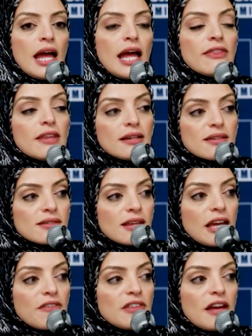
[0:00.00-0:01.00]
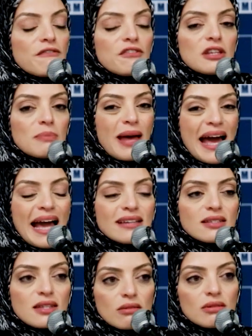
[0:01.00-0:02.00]
And they say that for the
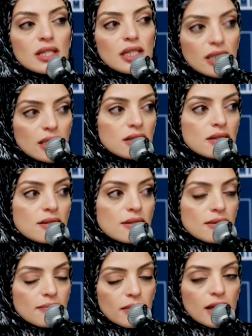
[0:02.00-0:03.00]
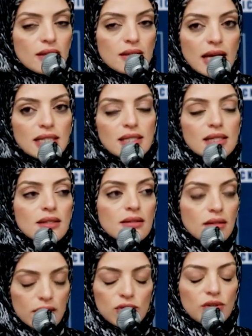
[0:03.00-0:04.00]
past 3 years,
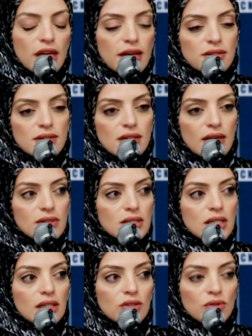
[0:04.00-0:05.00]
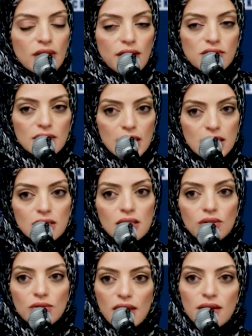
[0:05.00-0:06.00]
2017,
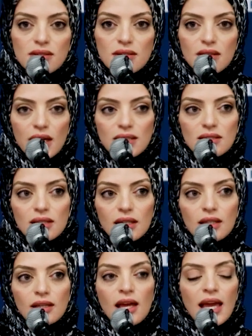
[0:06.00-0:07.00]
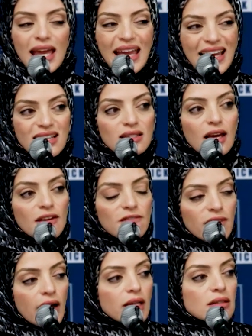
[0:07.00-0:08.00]
2018, 2019,
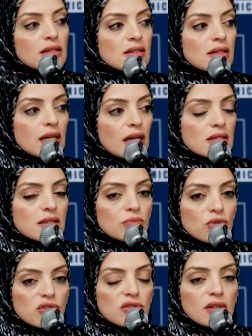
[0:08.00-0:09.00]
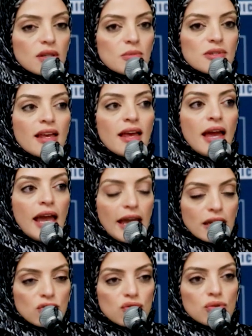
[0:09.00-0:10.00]
anti-violence against Muslims
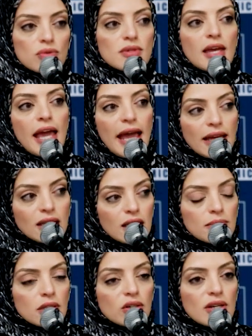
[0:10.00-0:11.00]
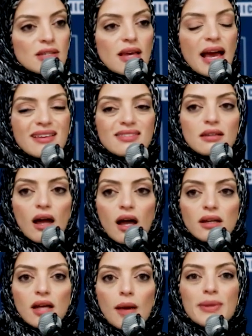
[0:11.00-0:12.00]
and Jews and immigrants has
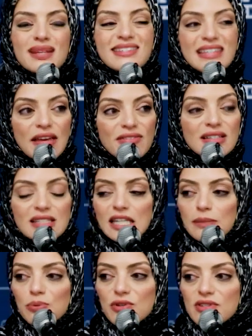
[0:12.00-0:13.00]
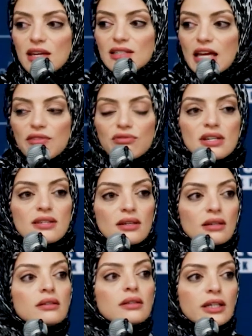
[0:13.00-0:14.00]
gone up 17% every
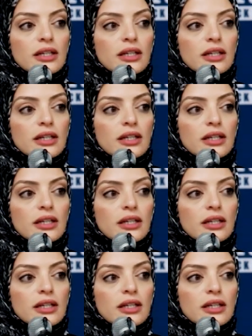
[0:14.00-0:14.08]
single